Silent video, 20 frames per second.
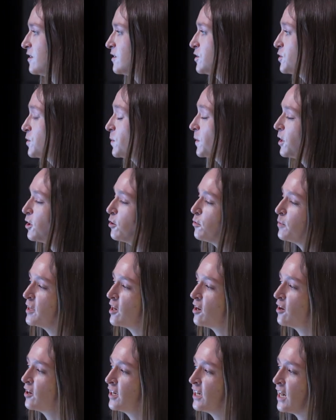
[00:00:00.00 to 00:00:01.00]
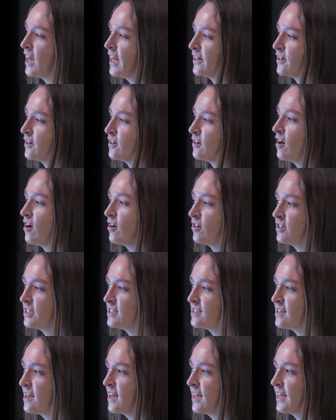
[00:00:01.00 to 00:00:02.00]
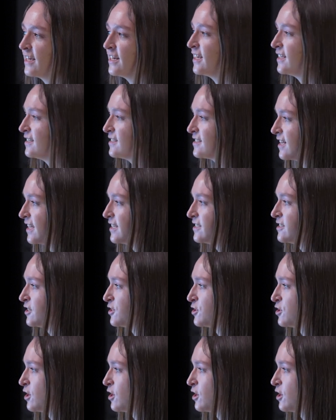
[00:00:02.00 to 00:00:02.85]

So here we are in Eiger, our design and slicing